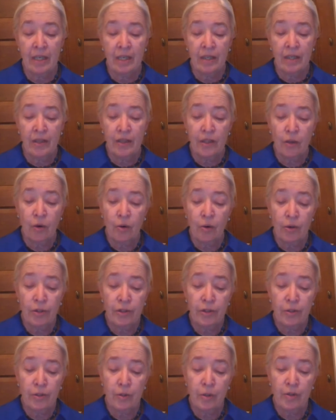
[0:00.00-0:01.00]
The
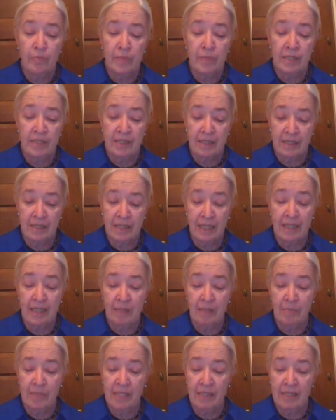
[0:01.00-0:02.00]
corner where Mrs. Slade and
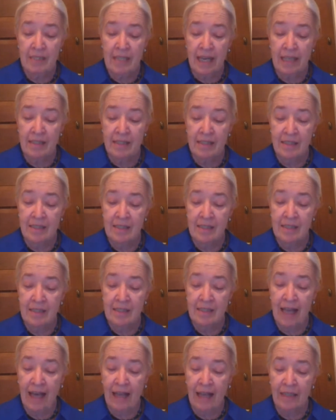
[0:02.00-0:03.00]
Mrs. Ansley
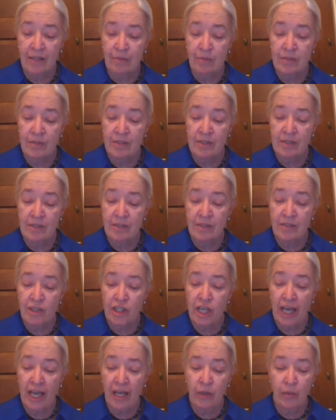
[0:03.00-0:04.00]
sat was still
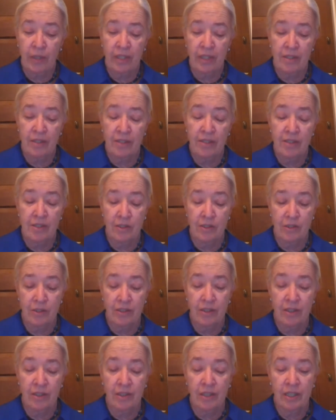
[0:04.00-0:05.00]
shadowy and
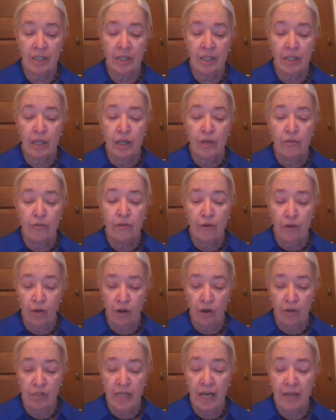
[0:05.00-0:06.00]
deserted. For a
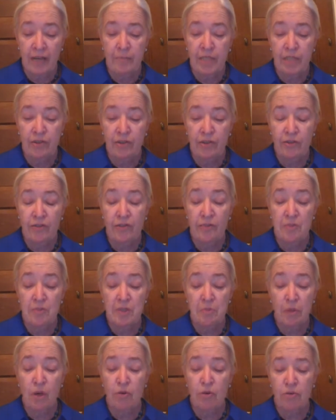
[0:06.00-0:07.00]
long time, neither of them
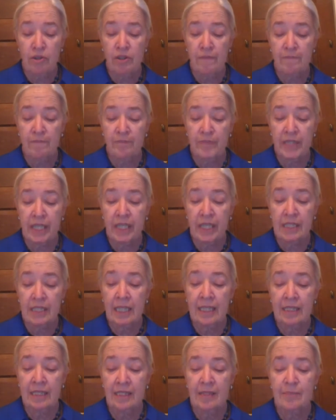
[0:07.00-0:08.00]
spoke. At
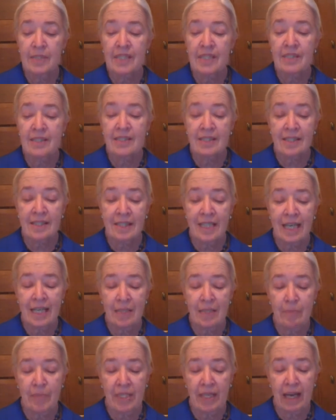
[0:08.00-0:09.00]
length, Mrs.
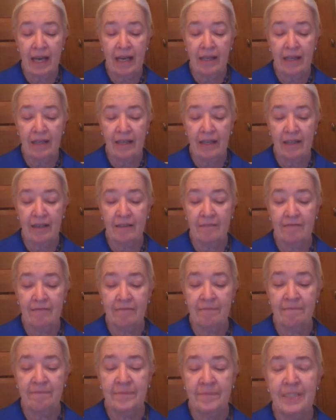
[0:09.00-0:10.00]
Slade began again.
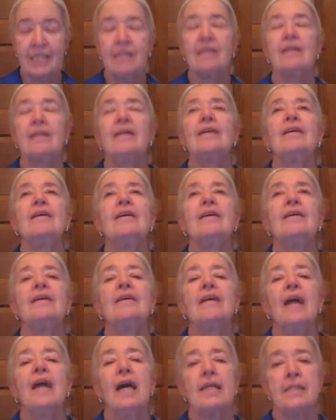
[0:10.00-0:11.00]

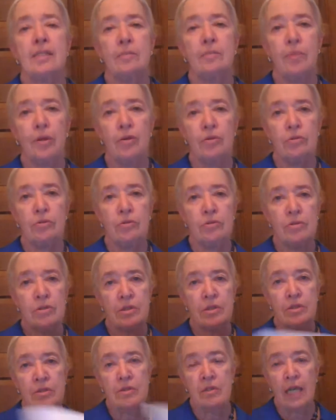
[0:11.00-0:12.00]
I suppose
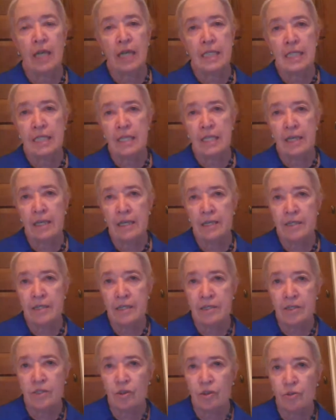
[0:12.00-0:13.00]
I did it as a
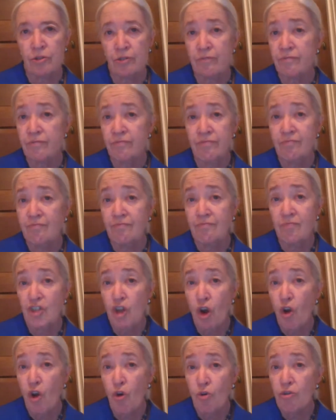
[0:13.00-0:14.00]
sort of
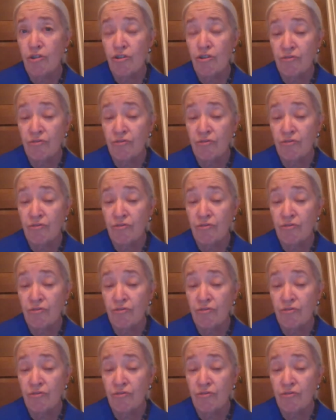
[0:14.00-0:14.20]
joke.